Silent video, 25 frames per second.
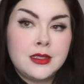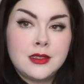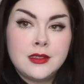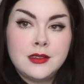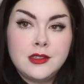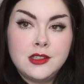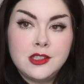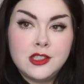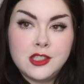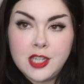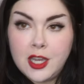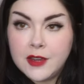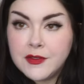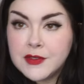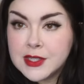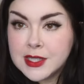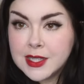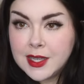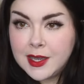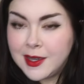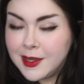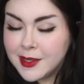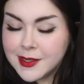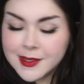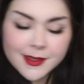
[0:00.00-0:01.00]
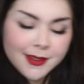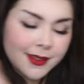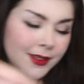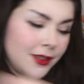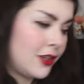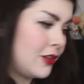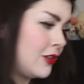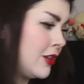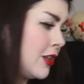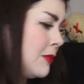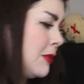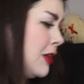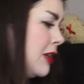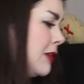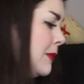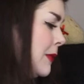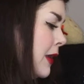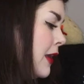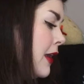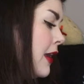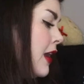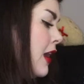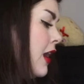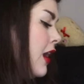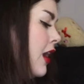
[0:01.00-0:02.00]
chef's kiss you know what i mean
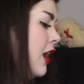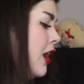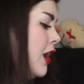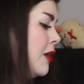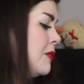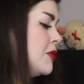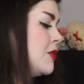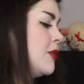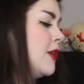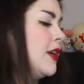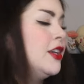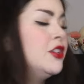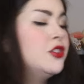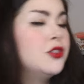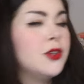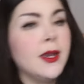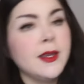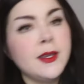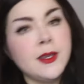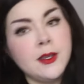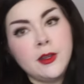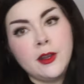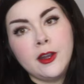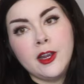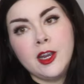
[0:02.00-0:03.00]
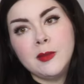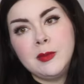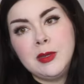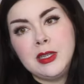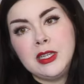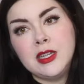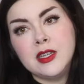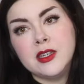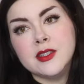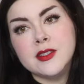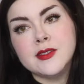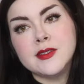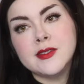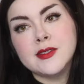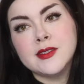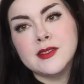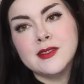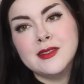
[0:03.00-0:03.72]
um, so i got Draculaura because